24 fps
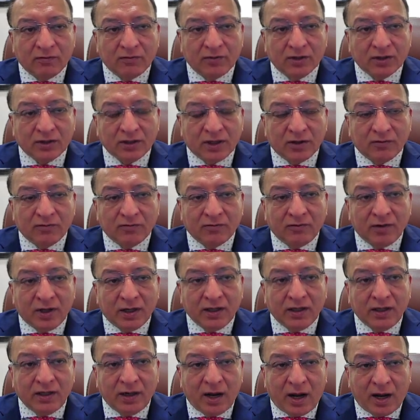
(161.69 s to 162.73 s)
which are
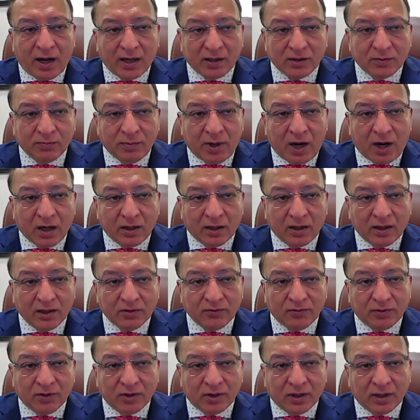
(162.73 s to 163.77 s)
very large markets
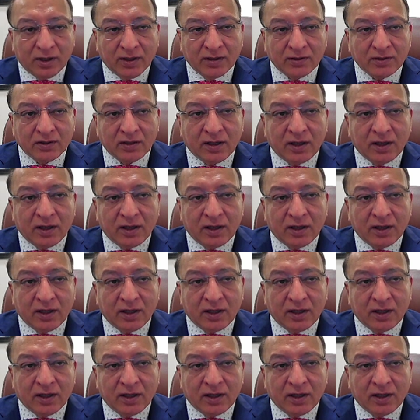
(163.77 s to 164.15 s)
for us,